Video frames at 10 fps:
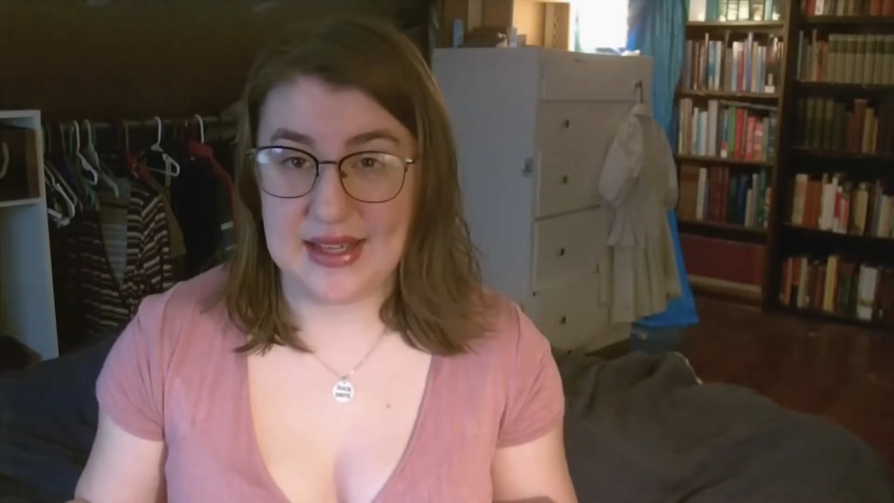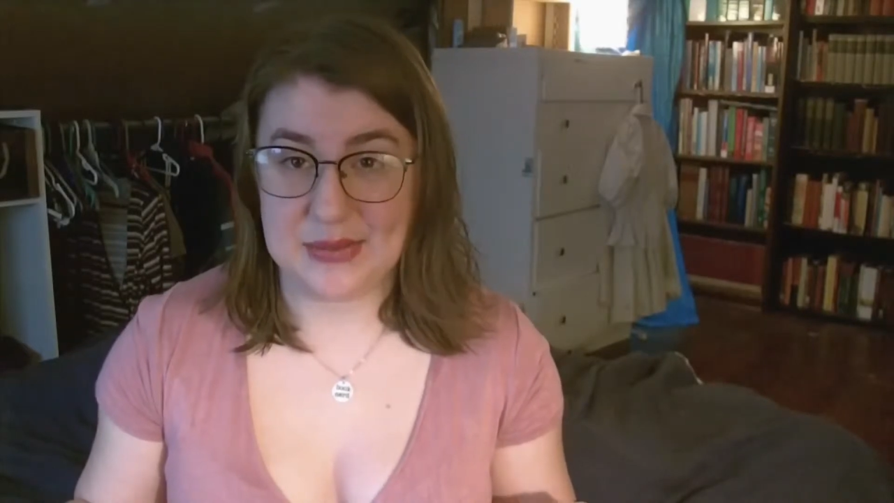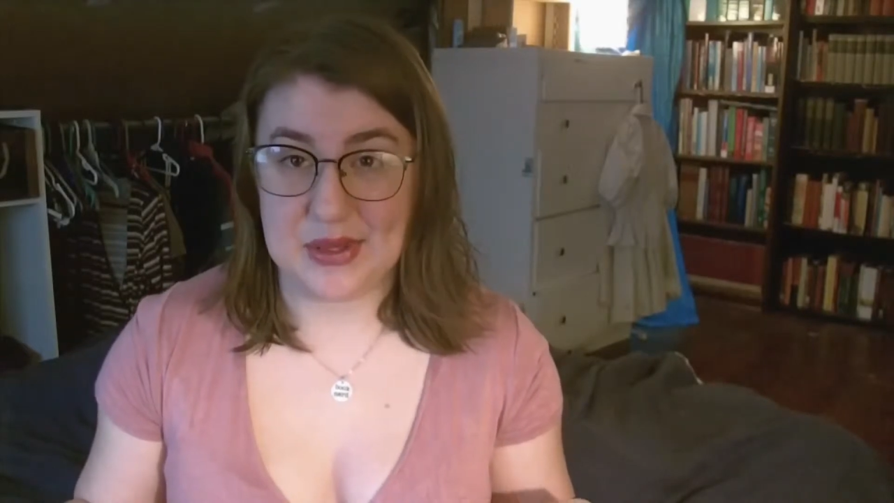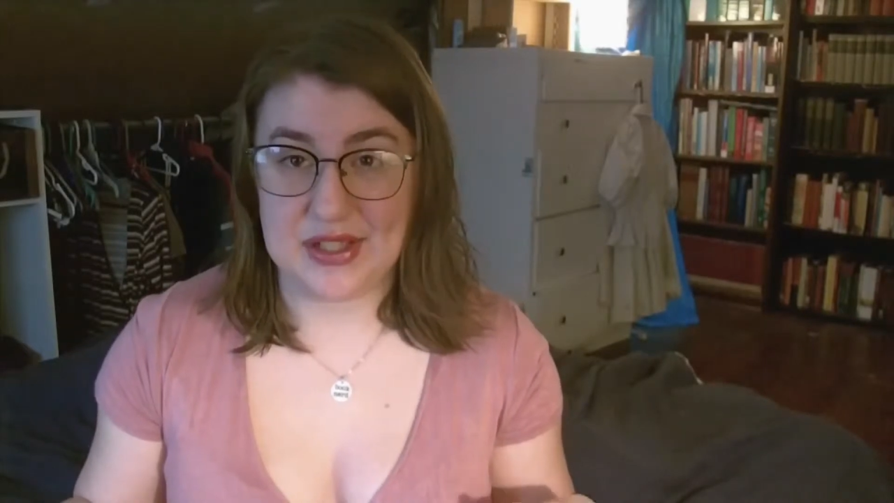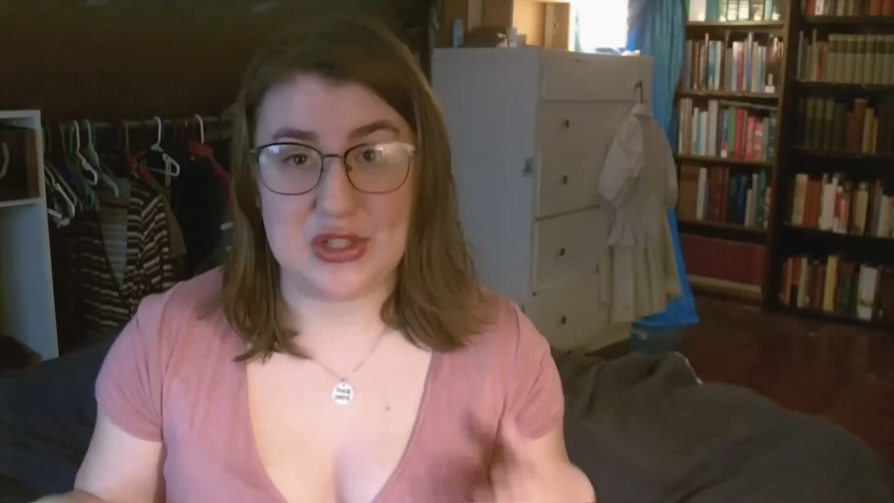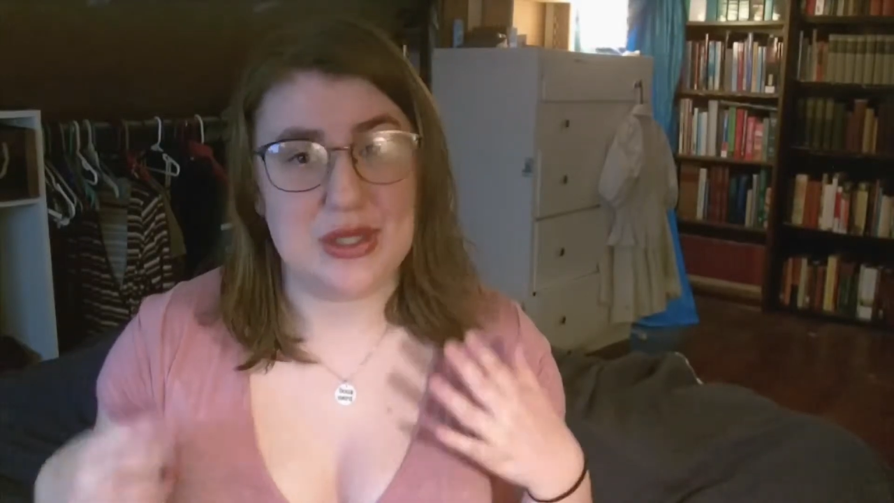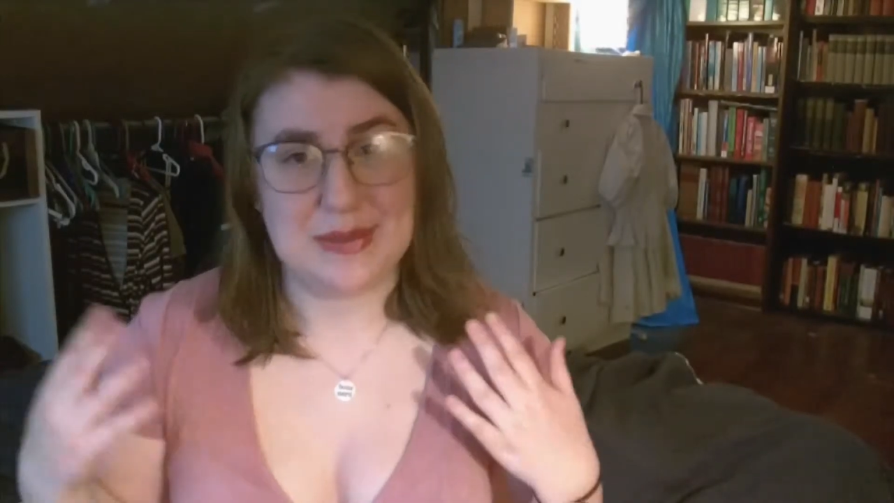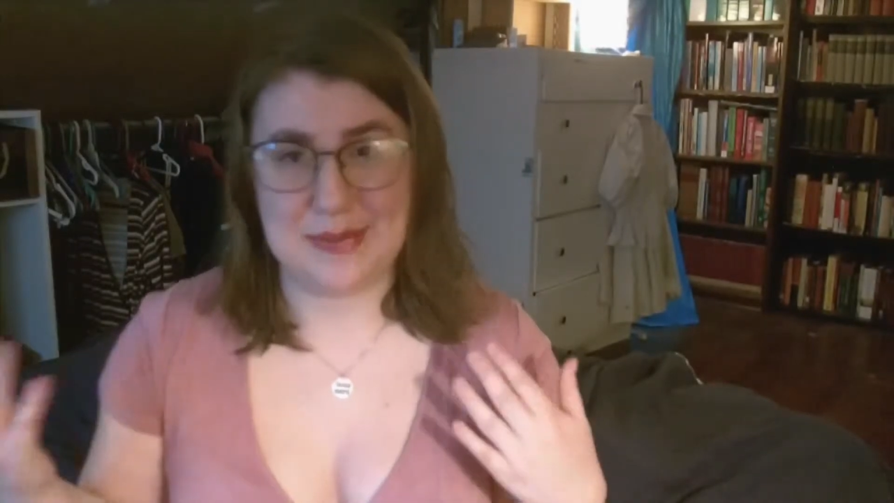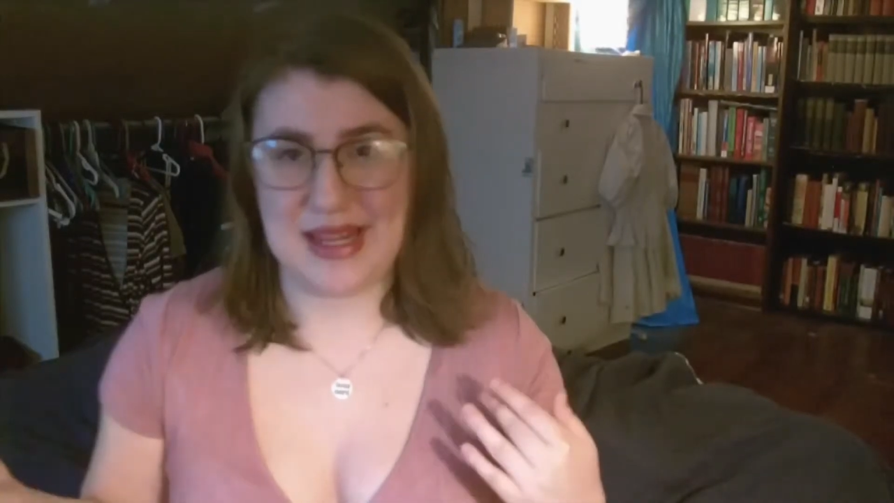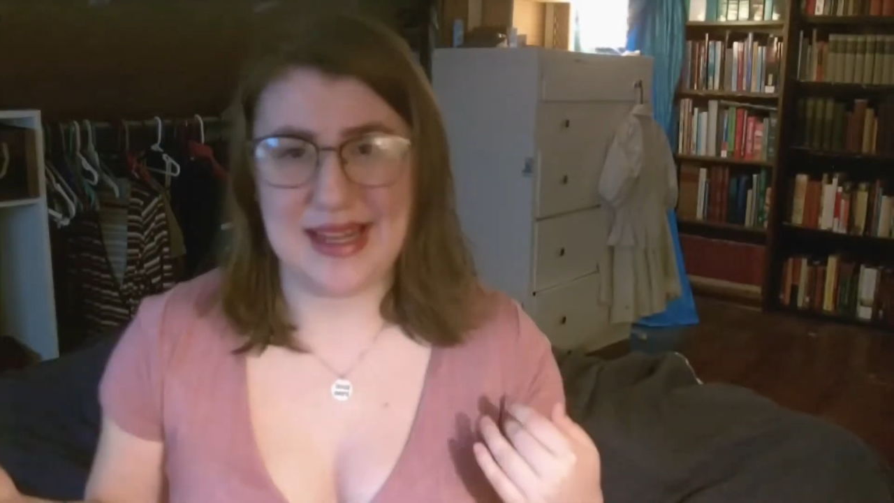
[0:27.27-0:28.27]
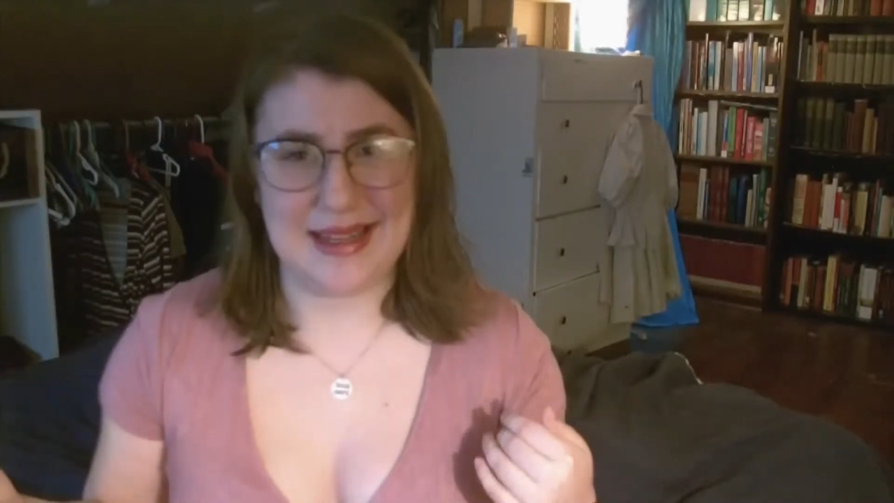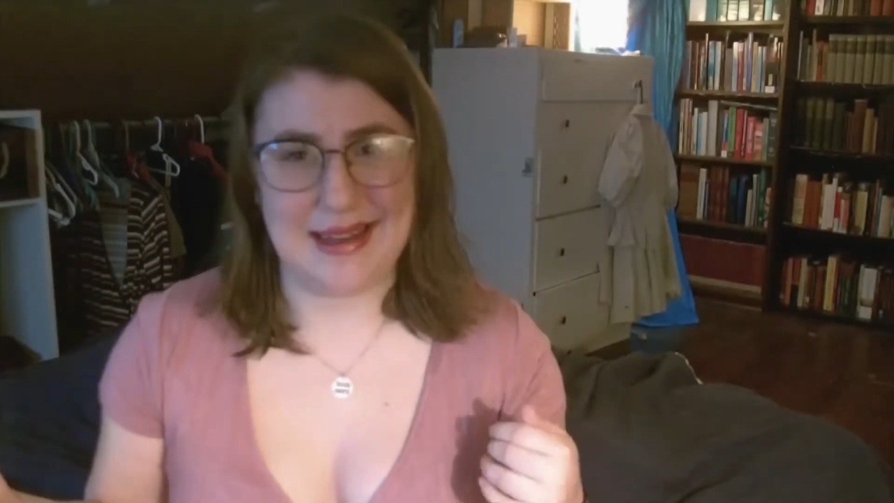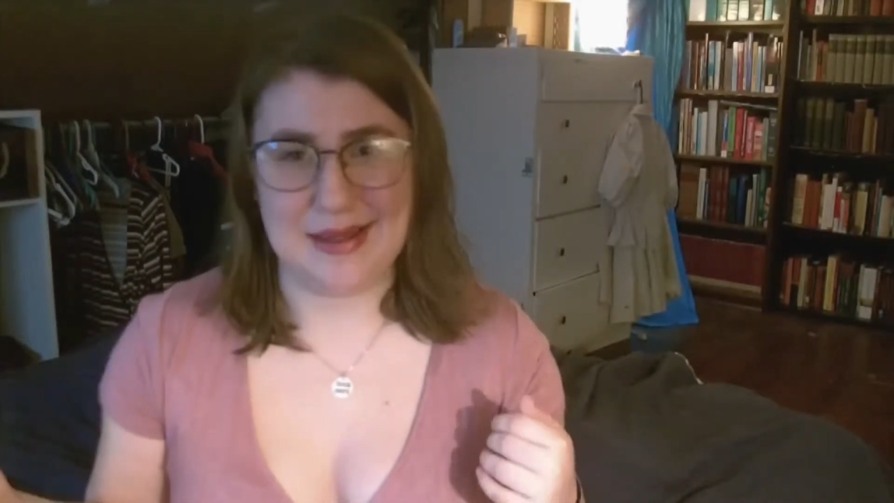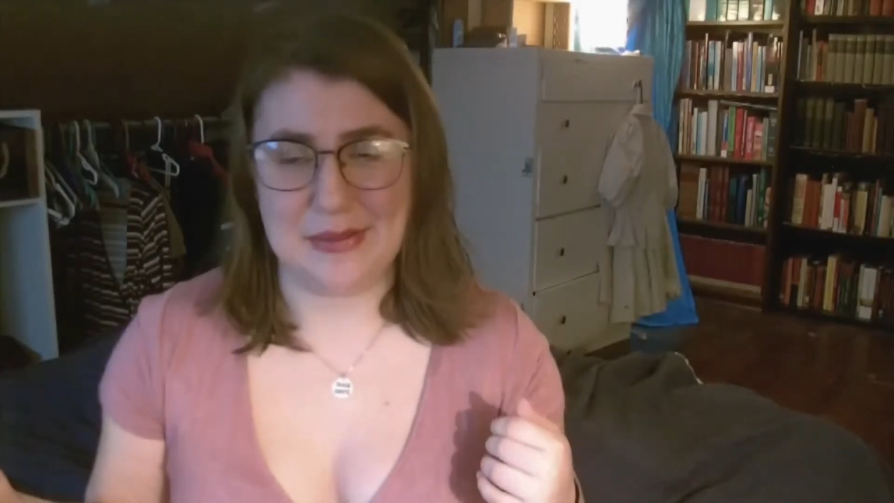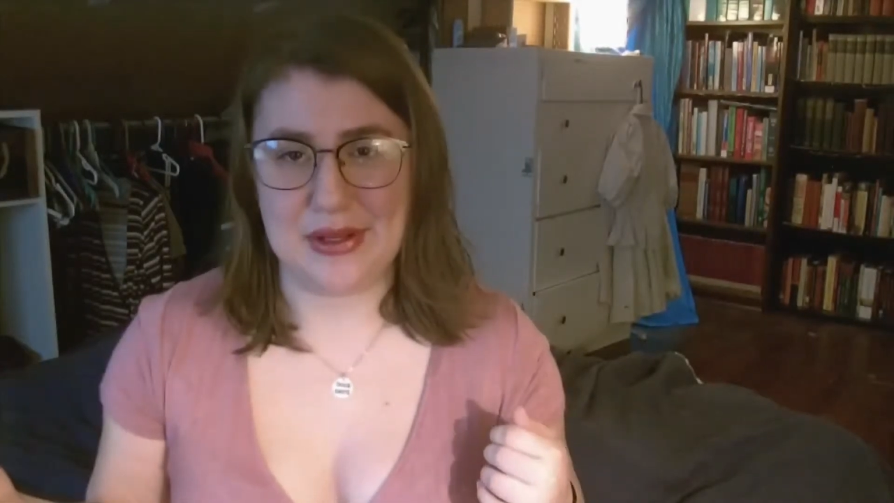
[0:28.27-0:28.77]
as well as just being
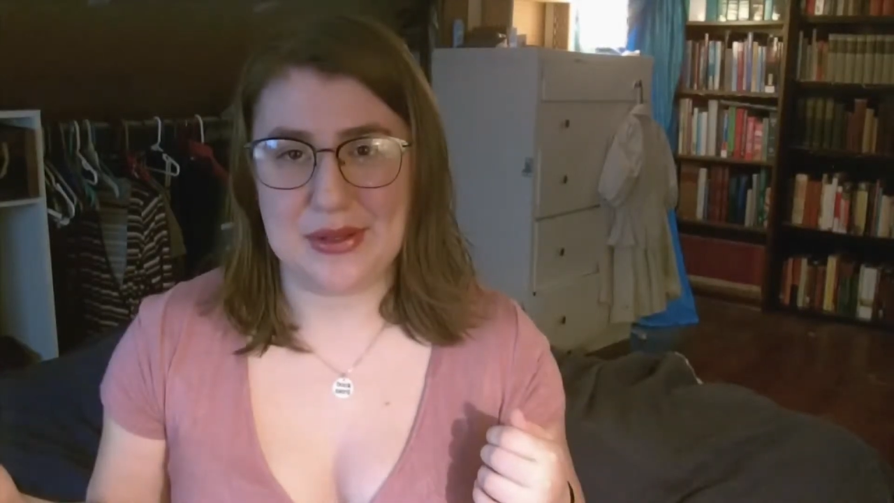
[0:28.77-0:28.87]
in the book